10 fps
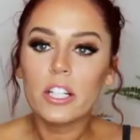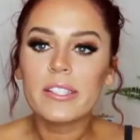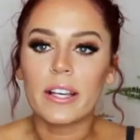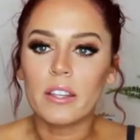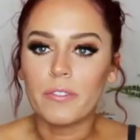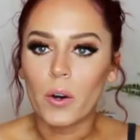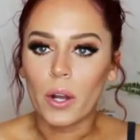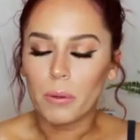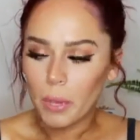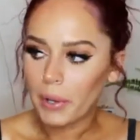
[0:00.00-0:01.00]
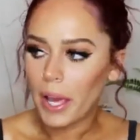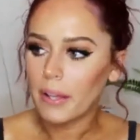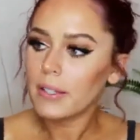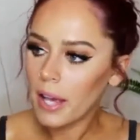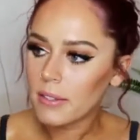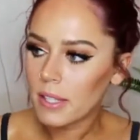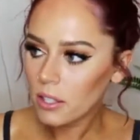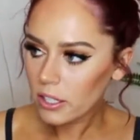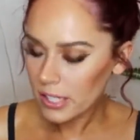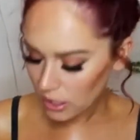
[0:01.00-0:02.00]
it looks like the photo, okay? It does.
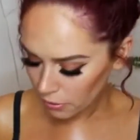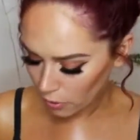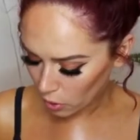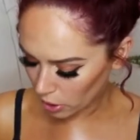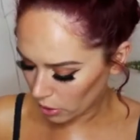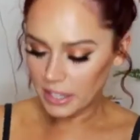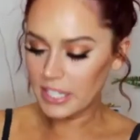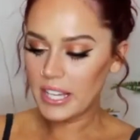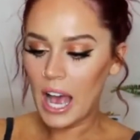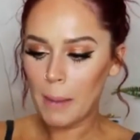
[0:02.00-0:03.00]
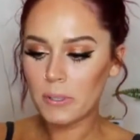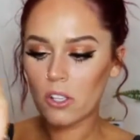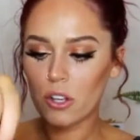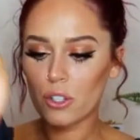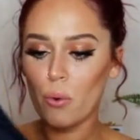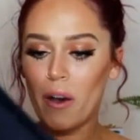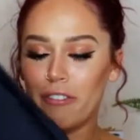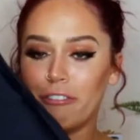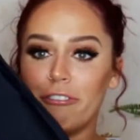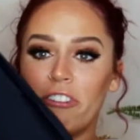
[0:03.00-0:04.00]
It looks like the photo. The top is also
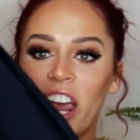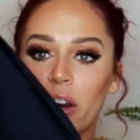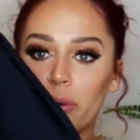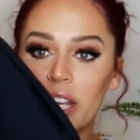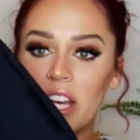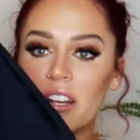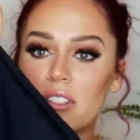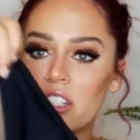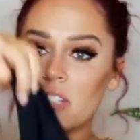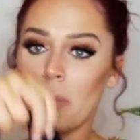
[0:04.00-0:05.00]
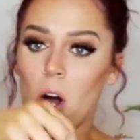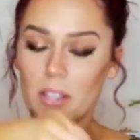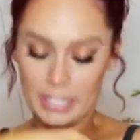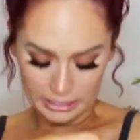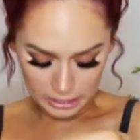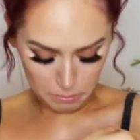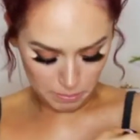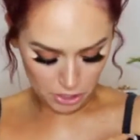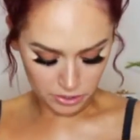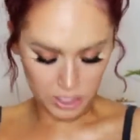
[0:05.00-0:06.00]
very small. Like this
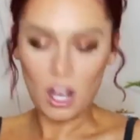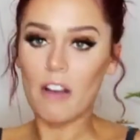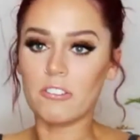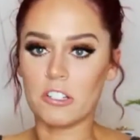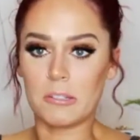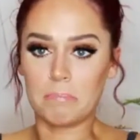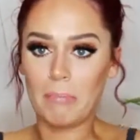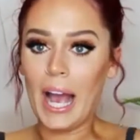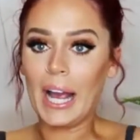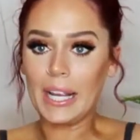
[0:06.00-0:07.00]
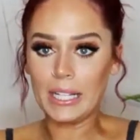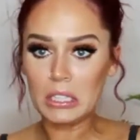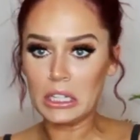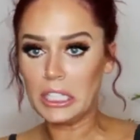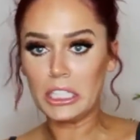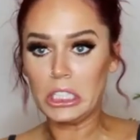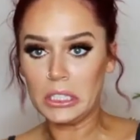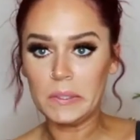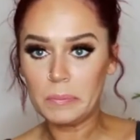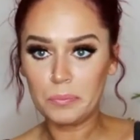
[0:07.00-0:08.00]
barely covers my
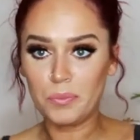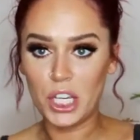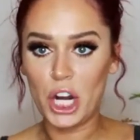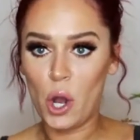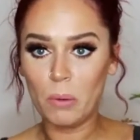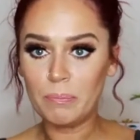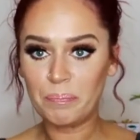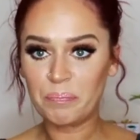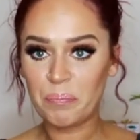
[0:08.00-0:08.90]
little, you know,